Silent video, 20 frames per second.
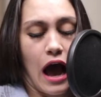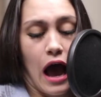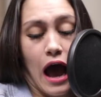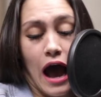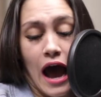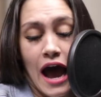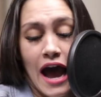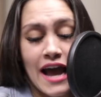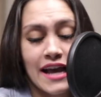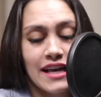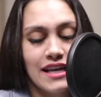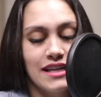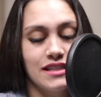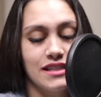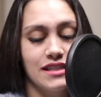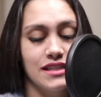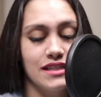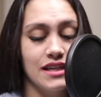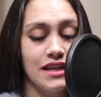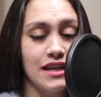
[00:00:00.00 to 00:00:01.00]
I can
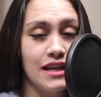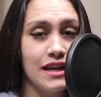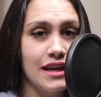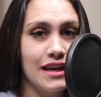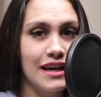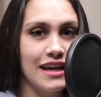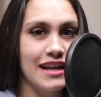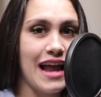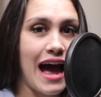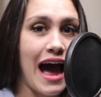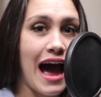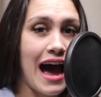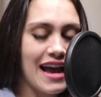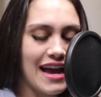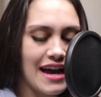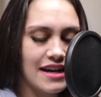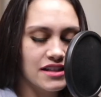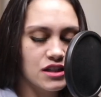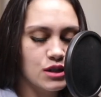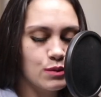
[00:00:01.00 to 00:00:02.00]
see and I
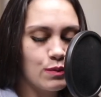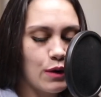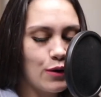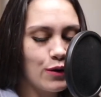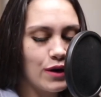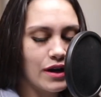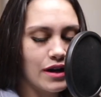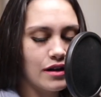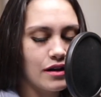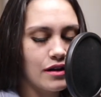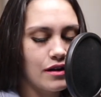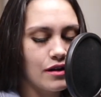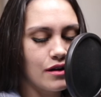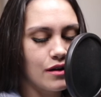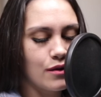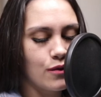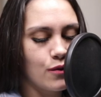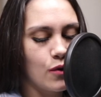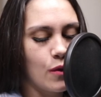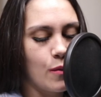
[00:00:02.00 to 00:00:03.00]
had spoken
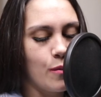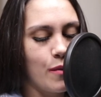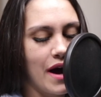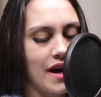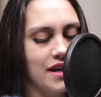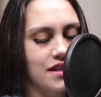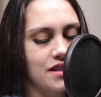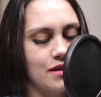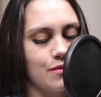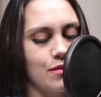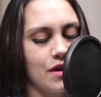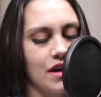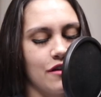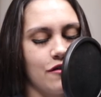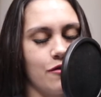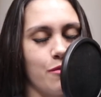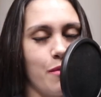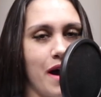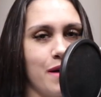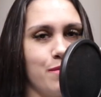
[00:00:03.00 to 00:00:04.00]
reminded me
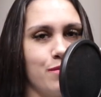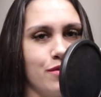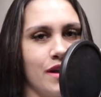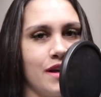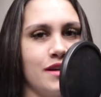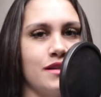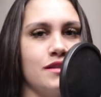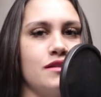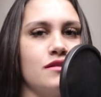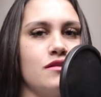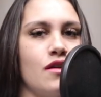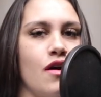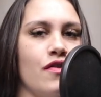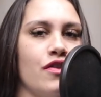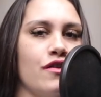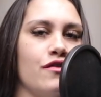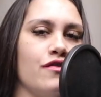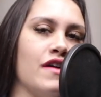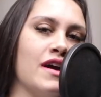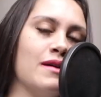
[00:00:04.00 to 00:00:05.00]
of my place on
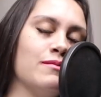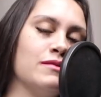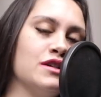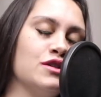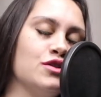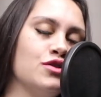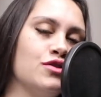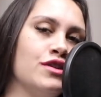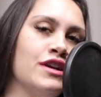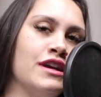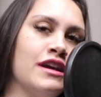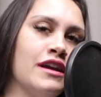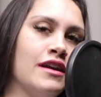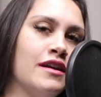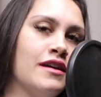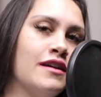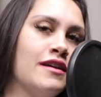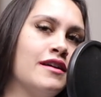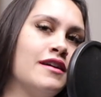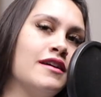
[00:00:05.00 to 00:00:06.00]
the family tree.
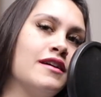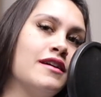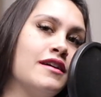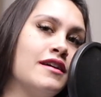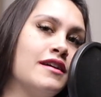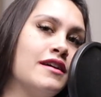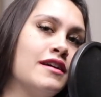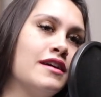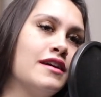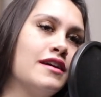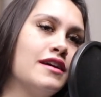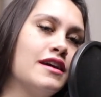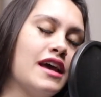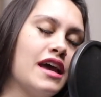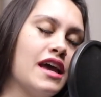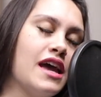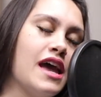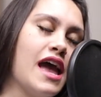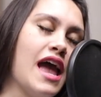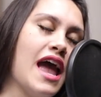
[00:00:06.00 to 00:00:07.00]

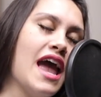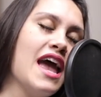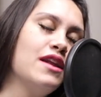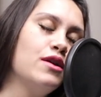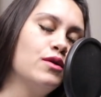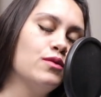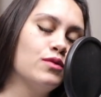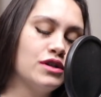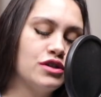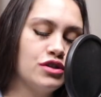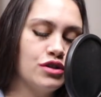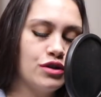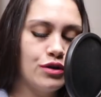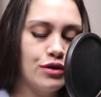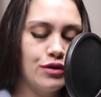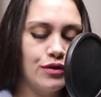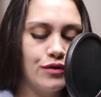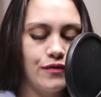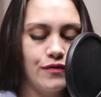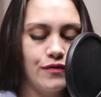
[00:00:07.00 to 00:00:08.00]
An original.